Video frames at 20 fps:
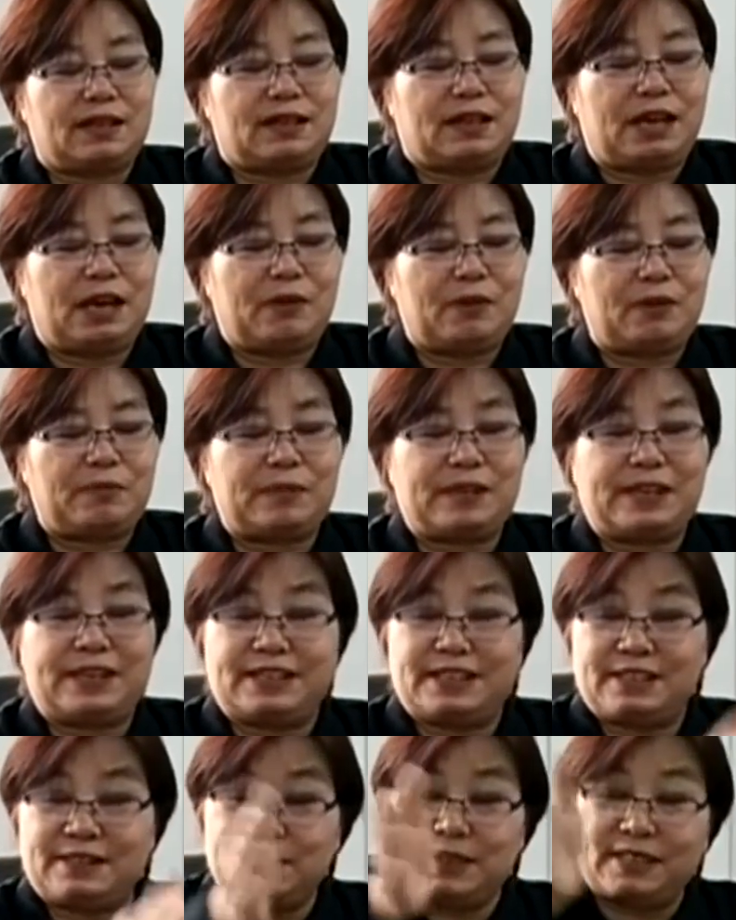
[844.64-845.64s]
the hawa pra
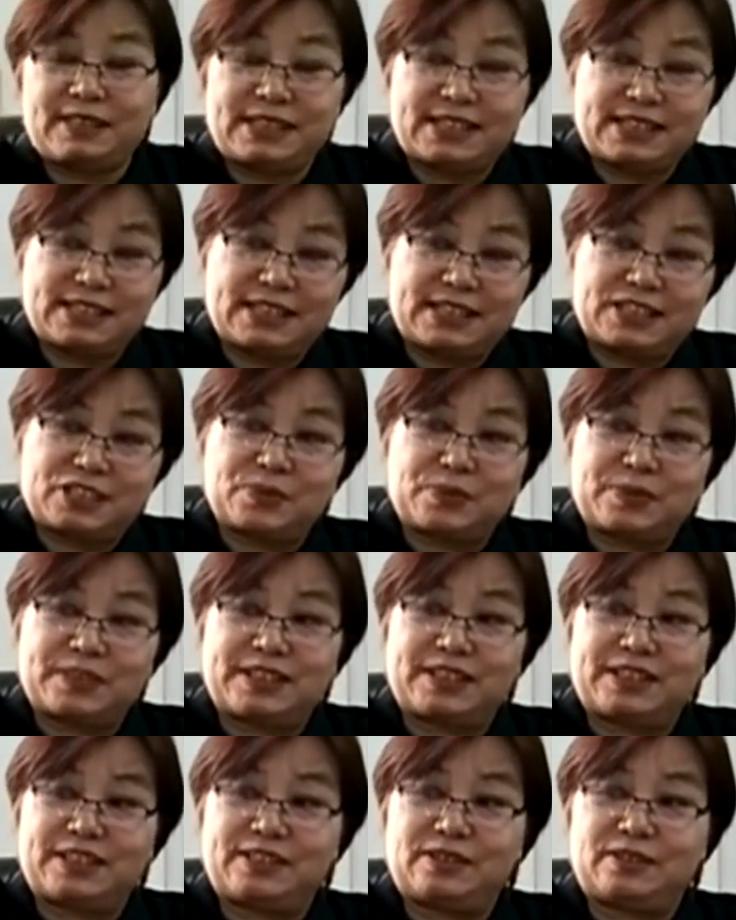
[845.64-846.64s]
acting with us last
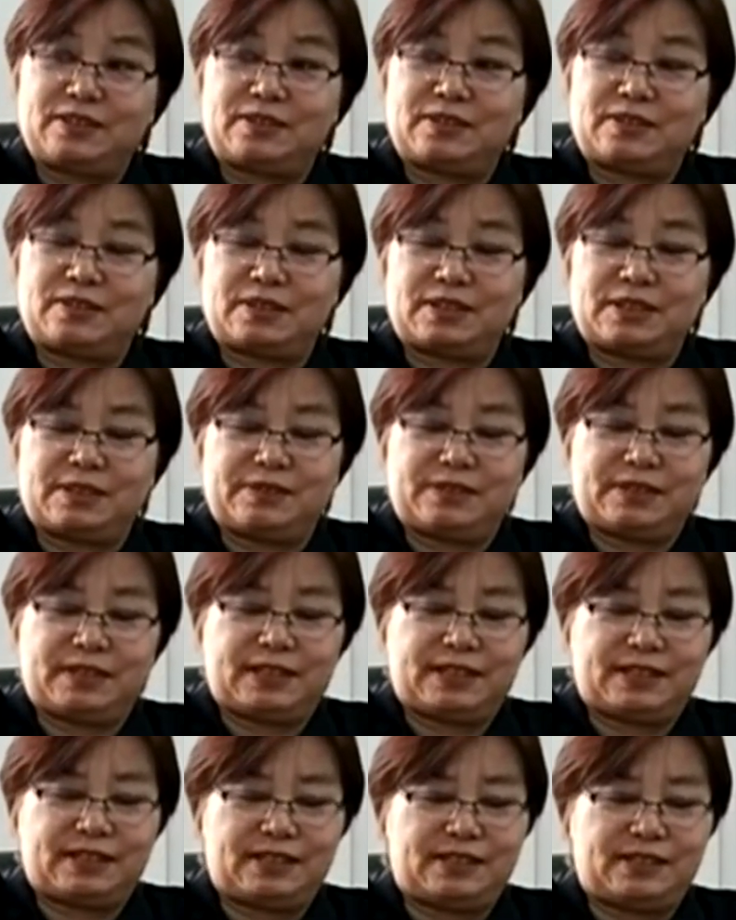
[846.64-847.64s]
week ido ki
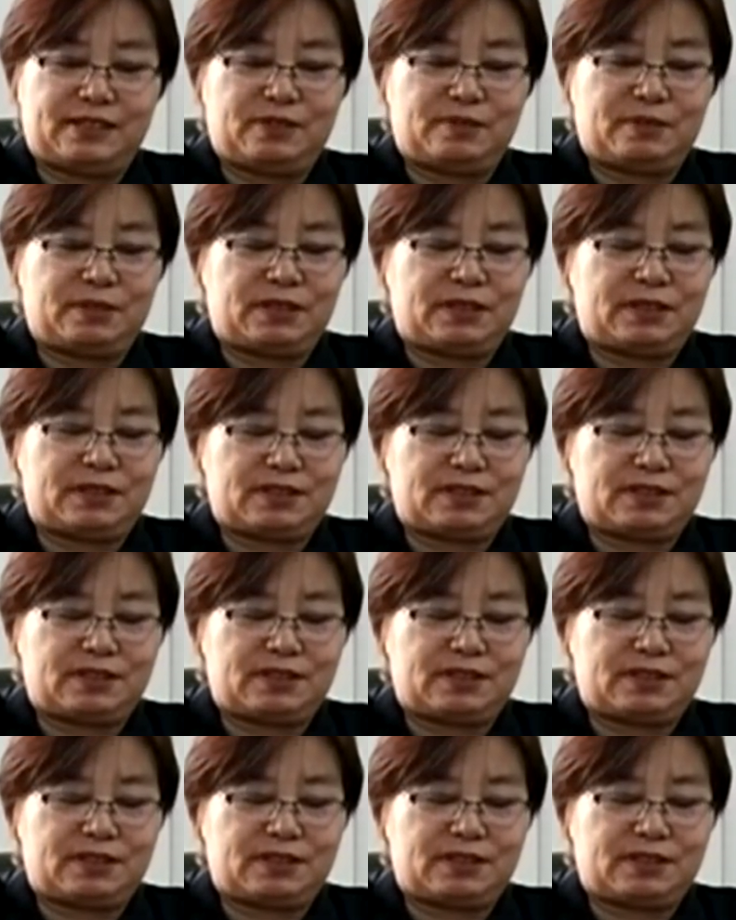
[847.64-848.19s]
go new